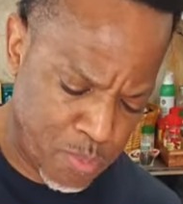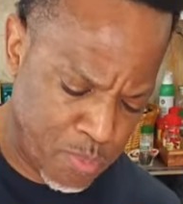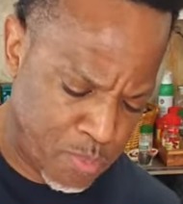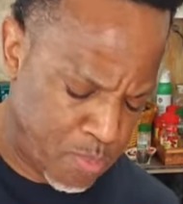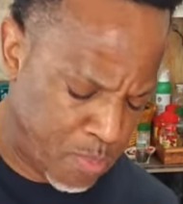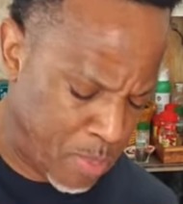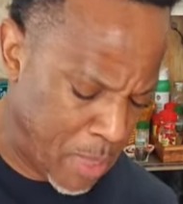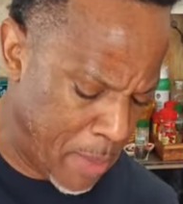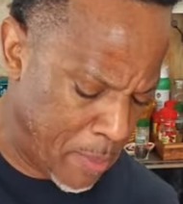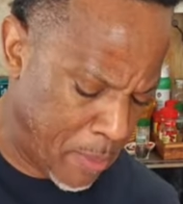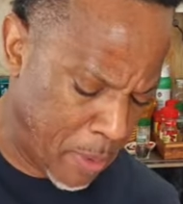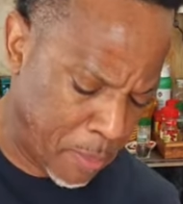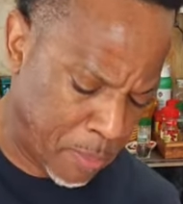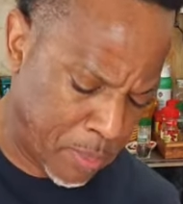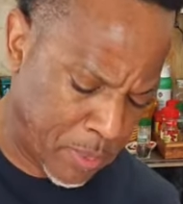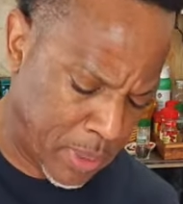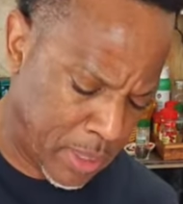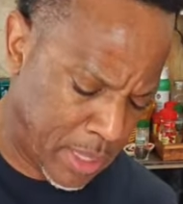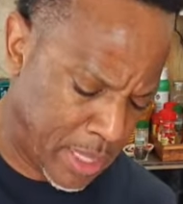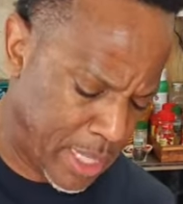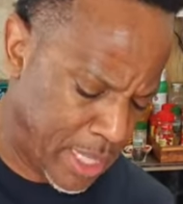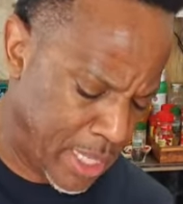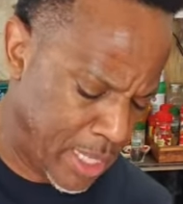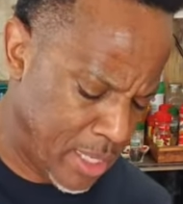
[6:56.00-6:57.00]
people
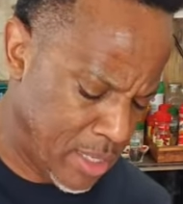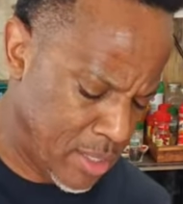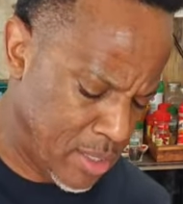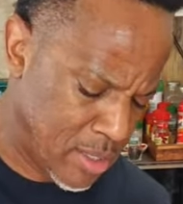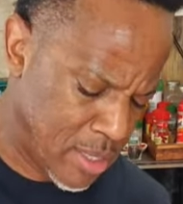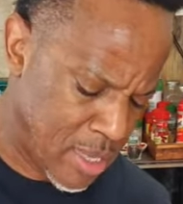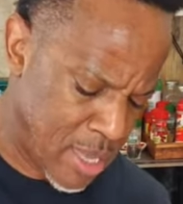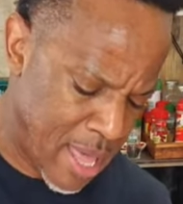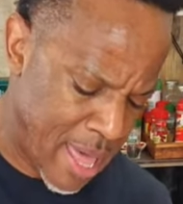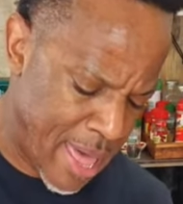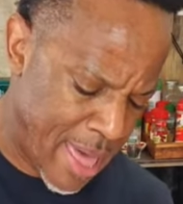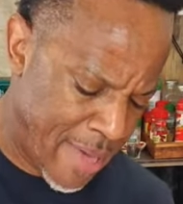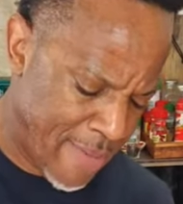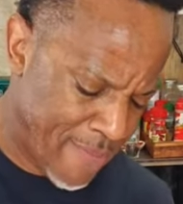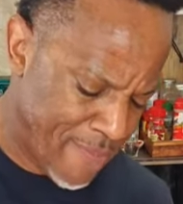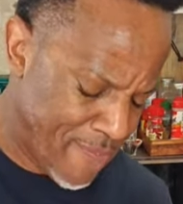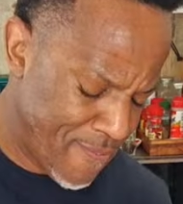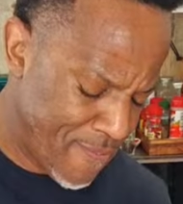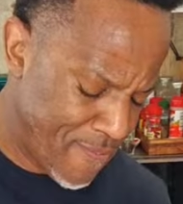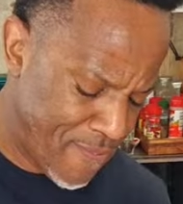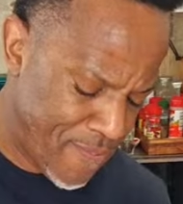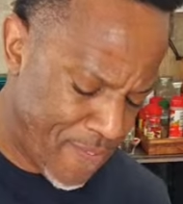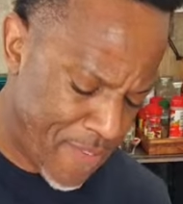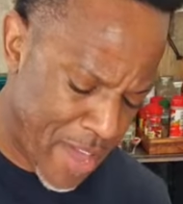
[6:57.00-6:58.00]
please,
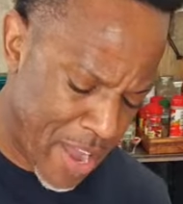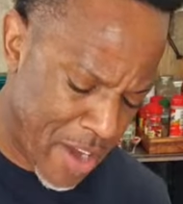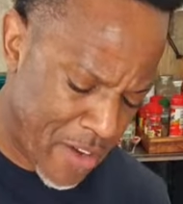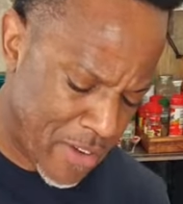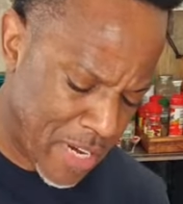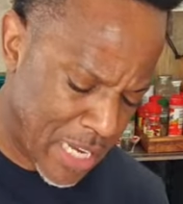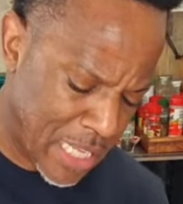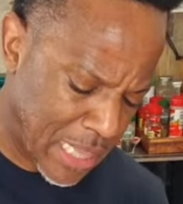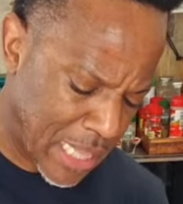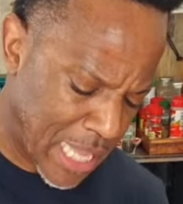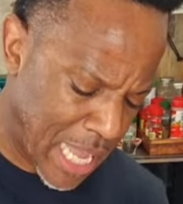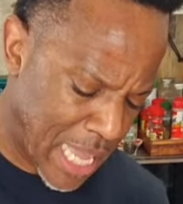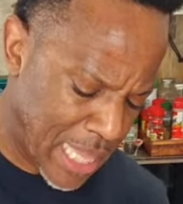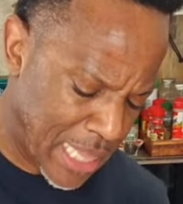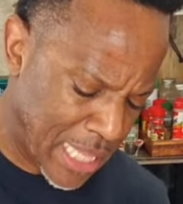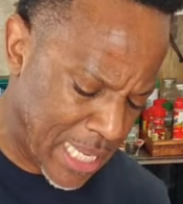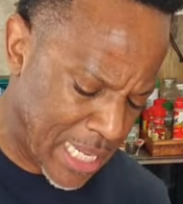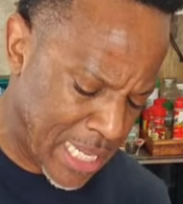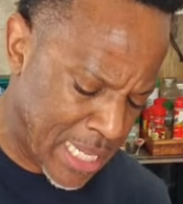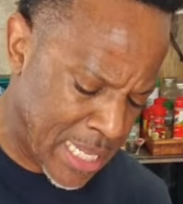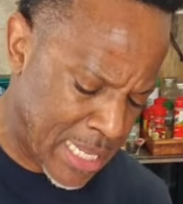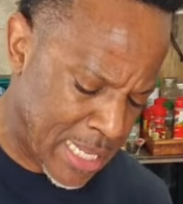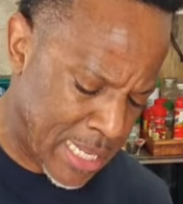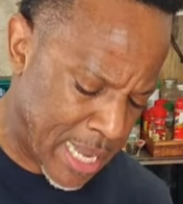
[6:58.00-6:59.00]
very
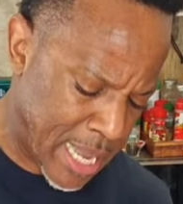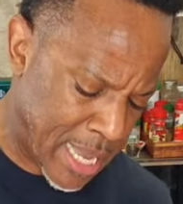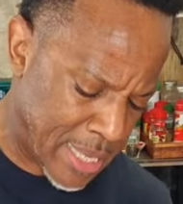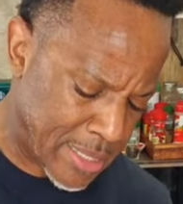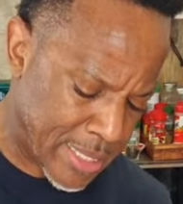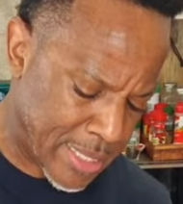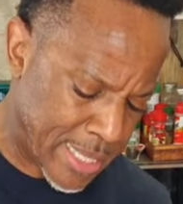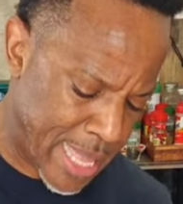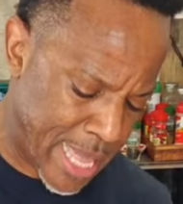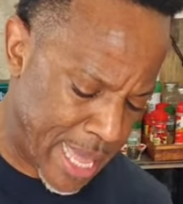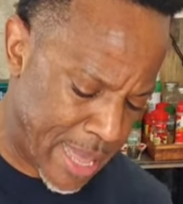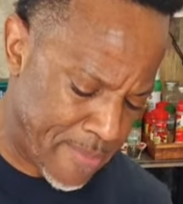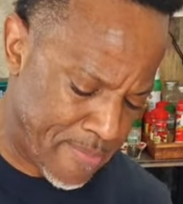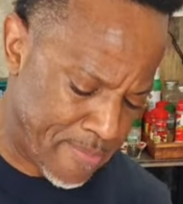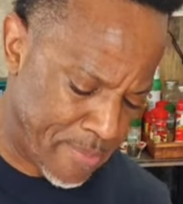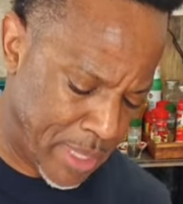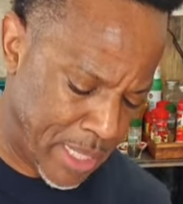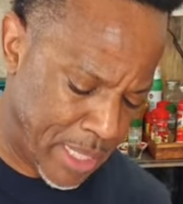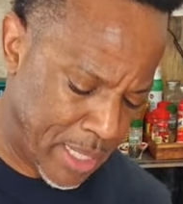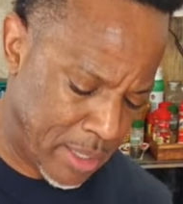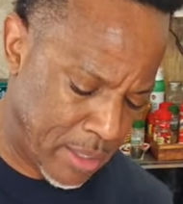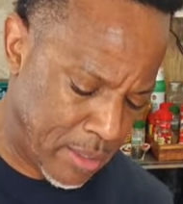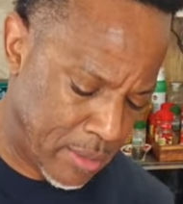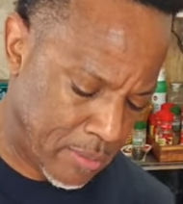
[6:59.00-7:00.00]
lightly dust that
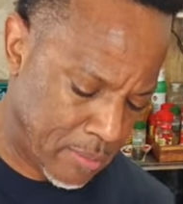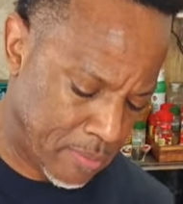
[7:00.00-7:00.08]
meat.